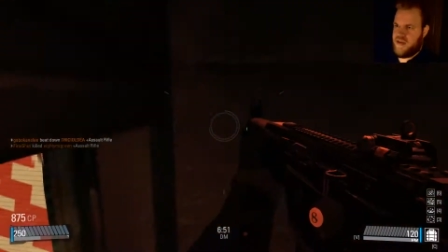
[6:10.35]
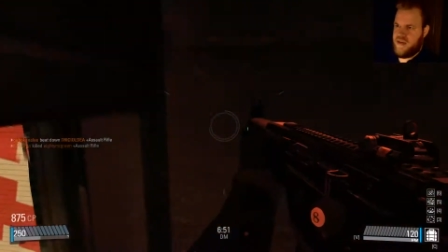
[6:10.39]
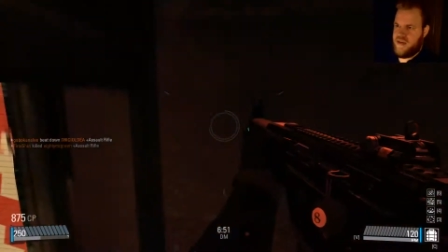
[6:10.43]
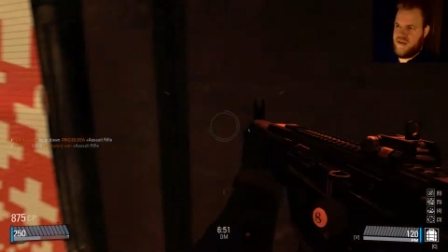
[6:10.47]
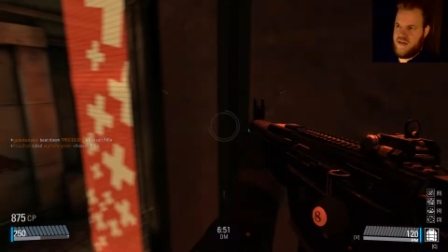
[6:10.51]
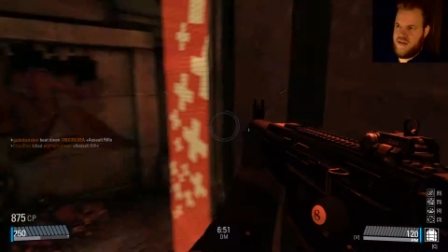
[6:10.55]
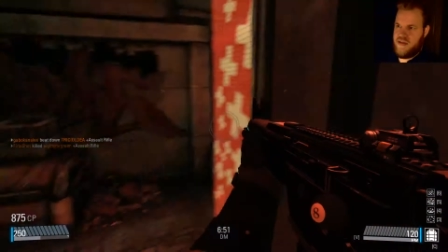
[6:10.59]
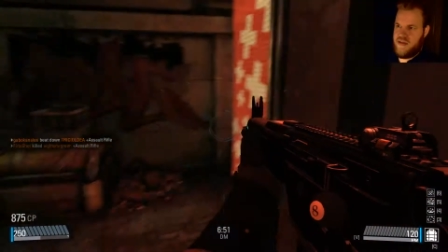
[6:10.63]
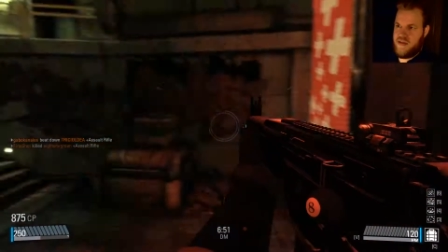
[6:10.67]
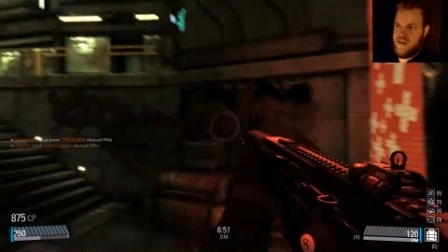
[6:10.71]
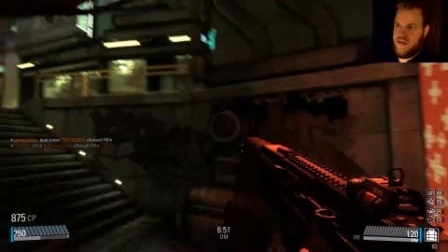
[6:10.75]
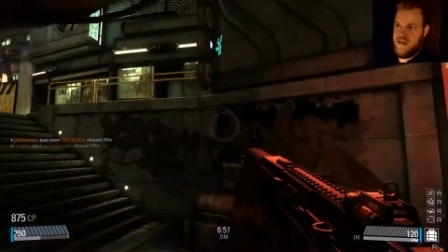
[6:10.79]
I
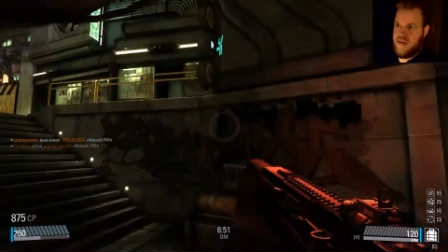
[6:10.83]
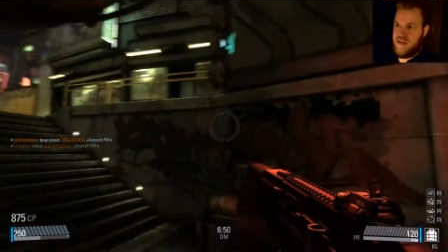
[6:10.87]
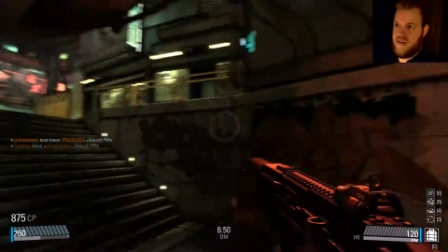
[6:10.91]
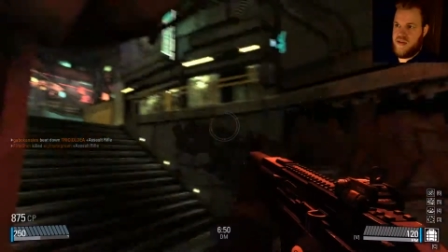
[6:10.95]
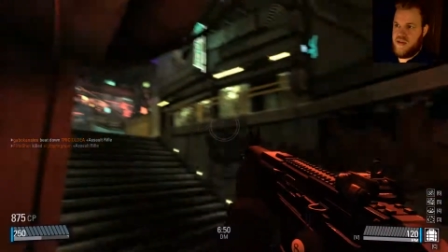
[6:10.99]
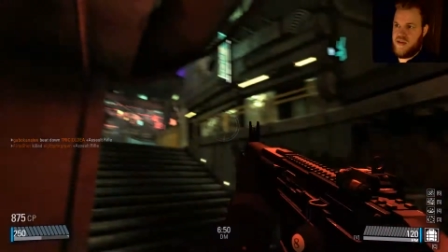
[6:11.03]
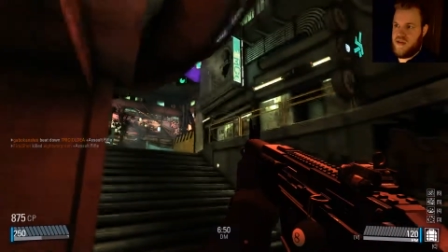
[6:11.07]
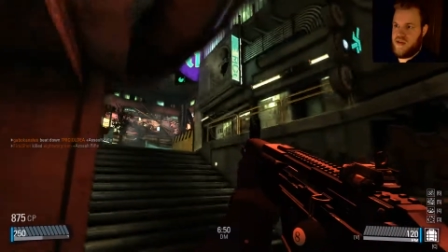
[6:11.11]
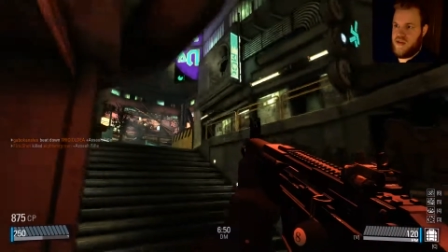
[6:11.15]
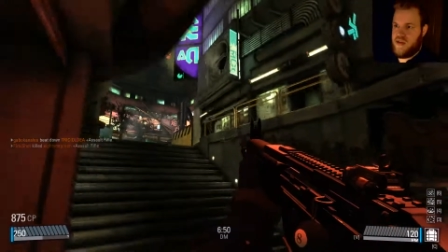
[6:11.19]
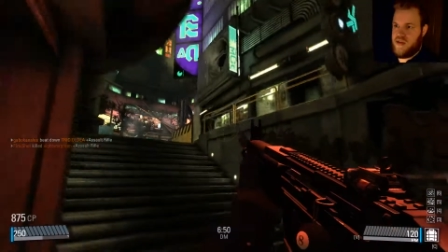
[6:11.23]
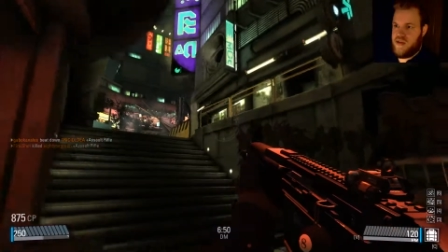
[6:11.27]

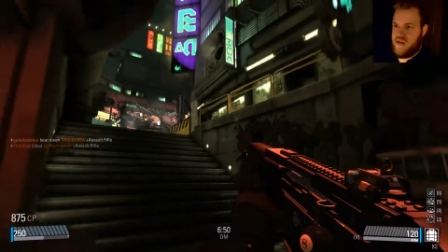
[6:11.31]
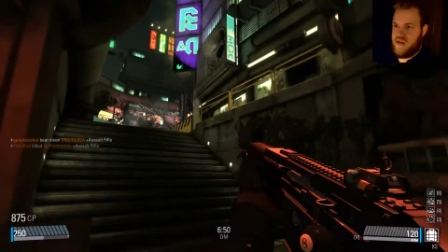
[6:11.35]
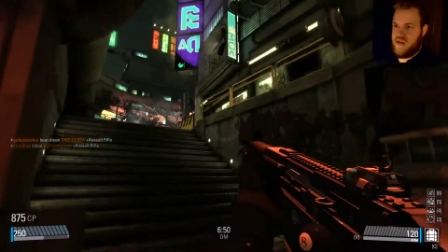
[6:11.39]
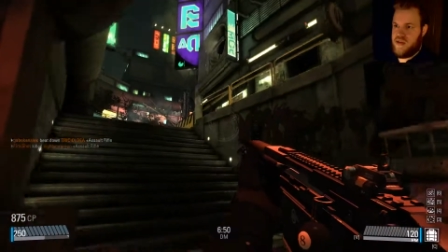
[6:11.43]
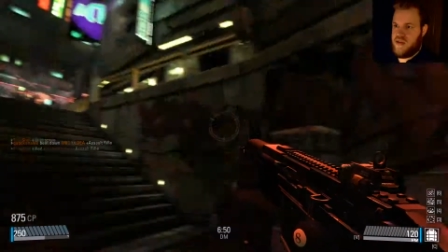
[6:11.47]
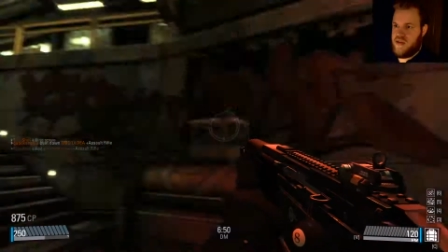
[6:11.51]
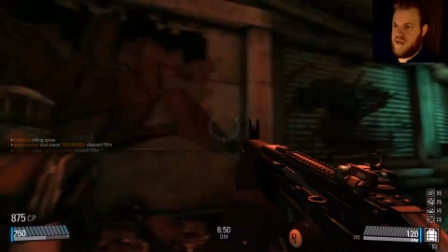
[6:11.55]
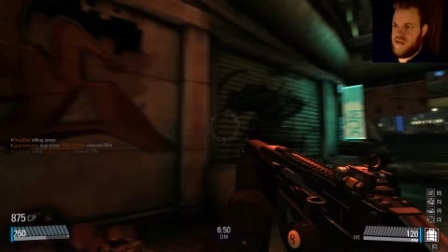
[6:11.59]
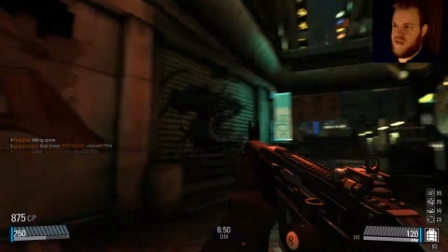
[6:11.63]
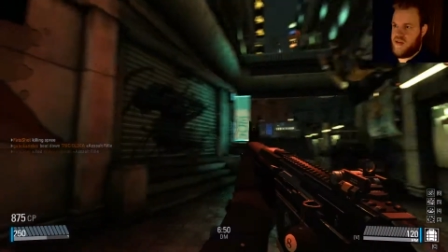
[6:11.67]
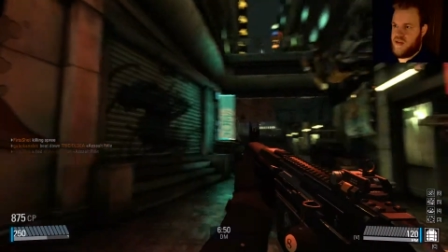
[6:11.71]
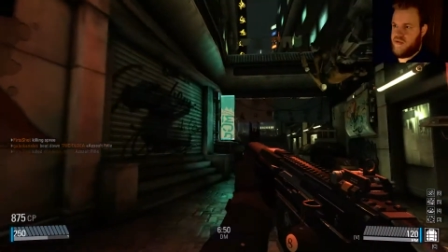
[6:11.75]

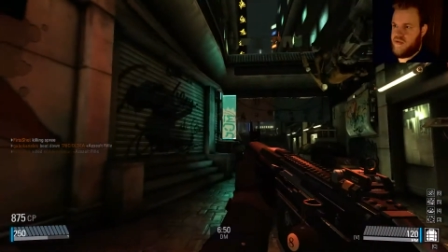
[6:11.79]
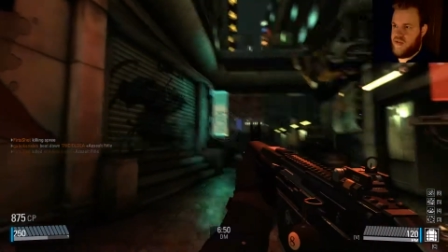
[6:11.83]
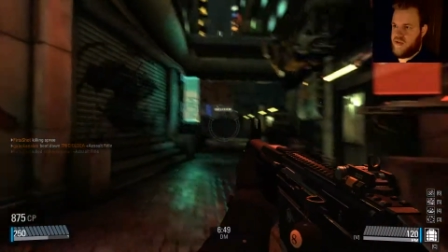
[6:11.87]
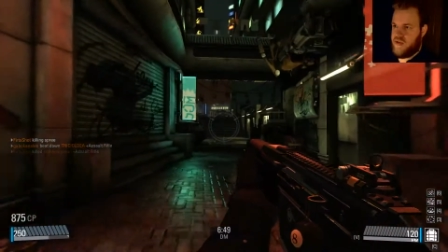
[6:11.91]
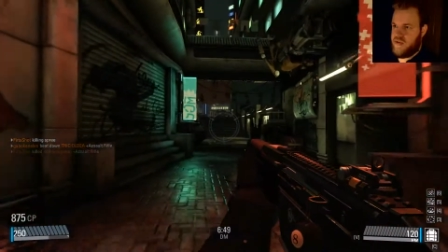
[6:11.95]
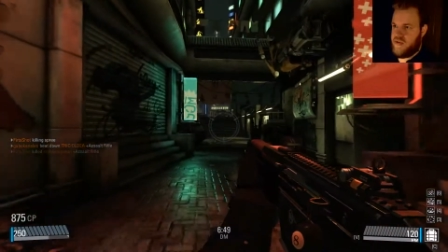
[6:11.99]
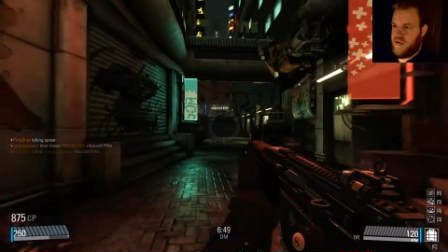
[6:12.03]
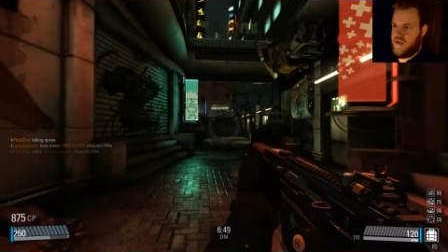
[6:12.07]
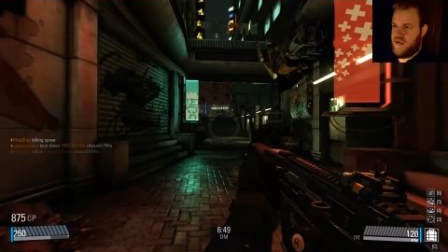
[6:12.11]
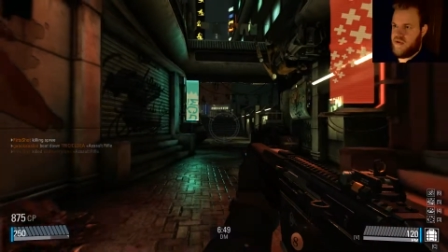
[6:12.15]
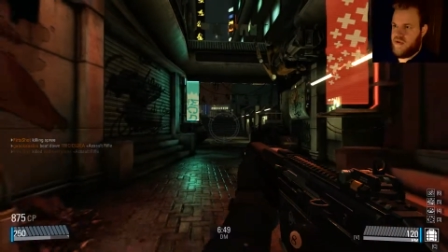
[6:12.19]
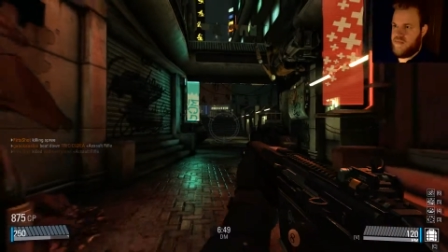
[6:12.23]

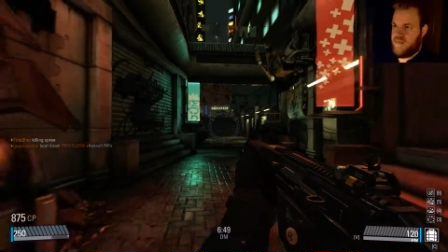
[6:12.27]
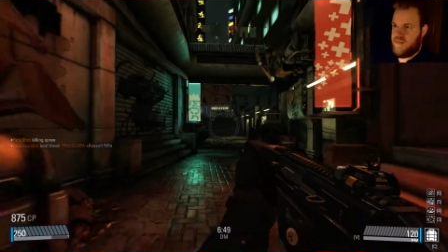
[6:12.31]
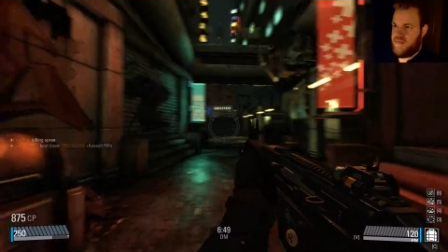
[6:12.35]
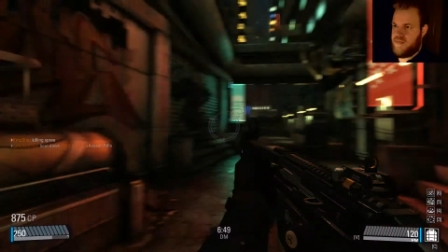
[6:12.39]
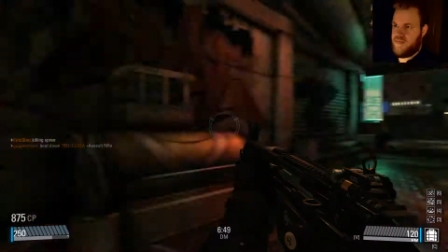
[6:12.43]
really would.